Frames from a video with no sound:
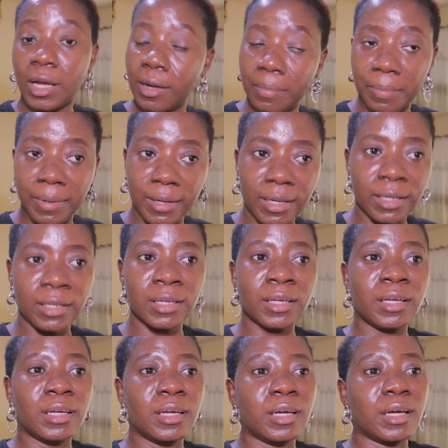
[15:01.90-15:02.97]
Kabba,
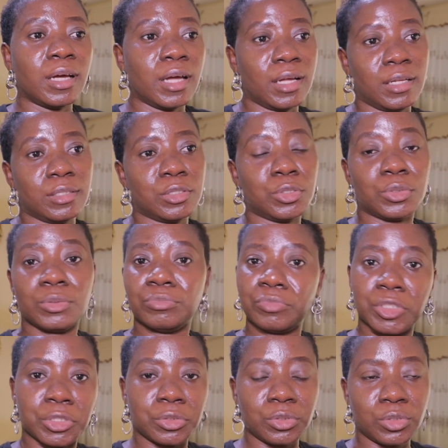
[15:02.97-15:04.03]
and so
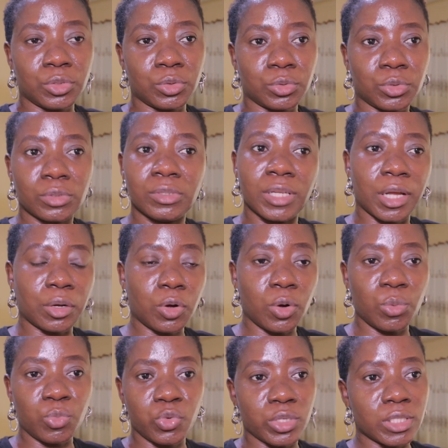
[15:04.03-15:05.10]
she couldn't like
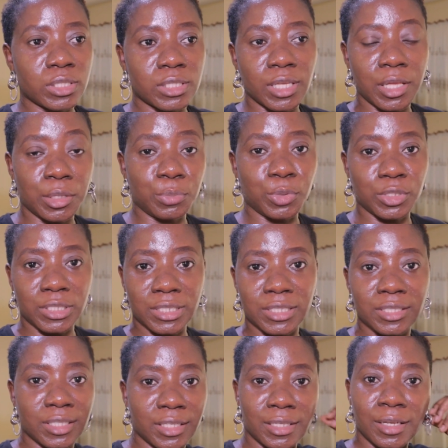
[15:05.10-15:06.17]
come with
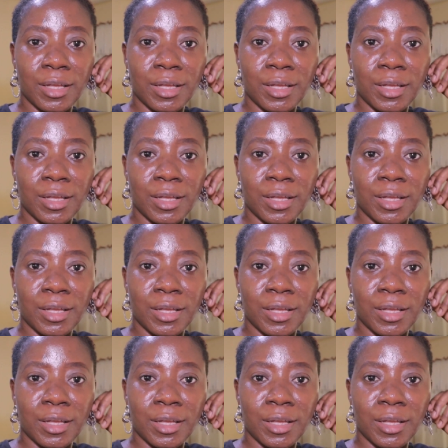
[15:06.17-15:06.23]
anybody,